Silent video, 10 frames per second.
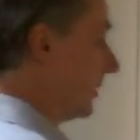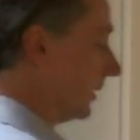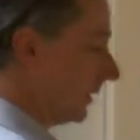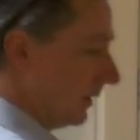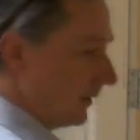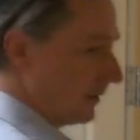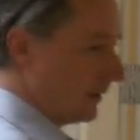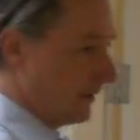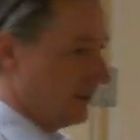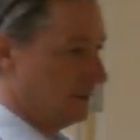work,
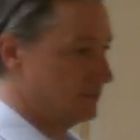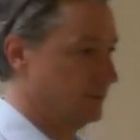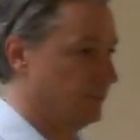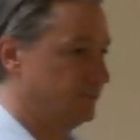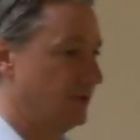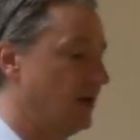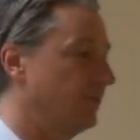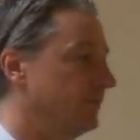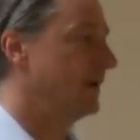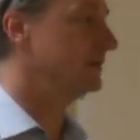uh, to, to
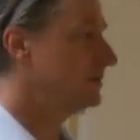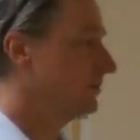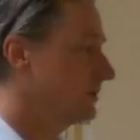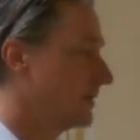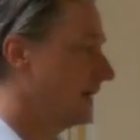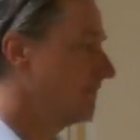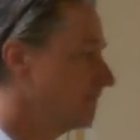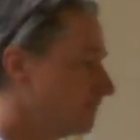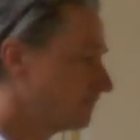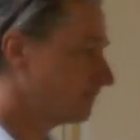help prevent suicide.
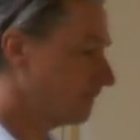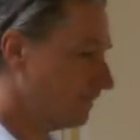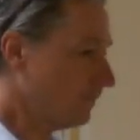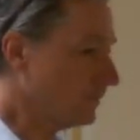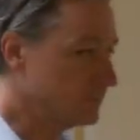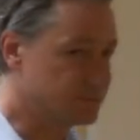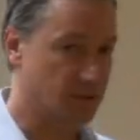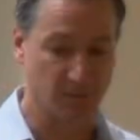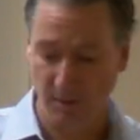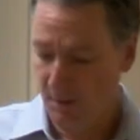
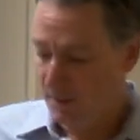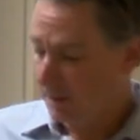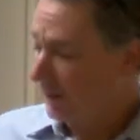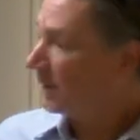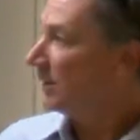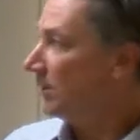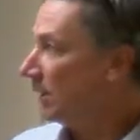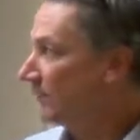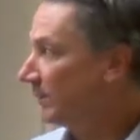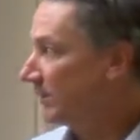So
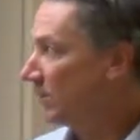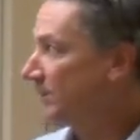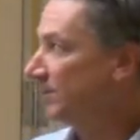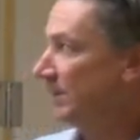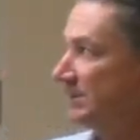as we go through